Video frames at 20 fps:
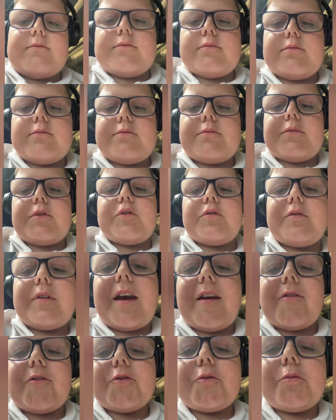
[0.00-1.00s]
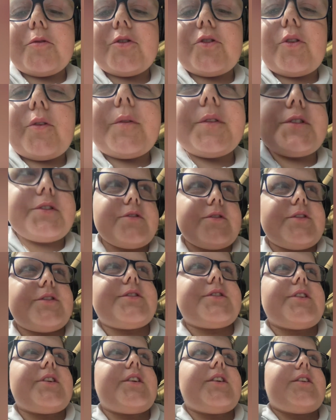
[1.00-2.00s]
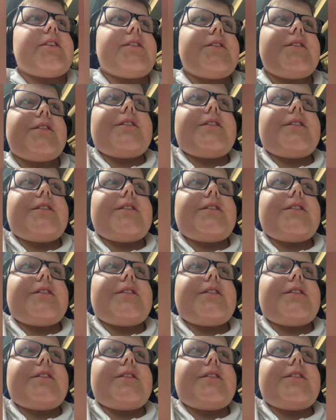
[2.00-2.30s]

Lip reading: well, Wayland would obviously say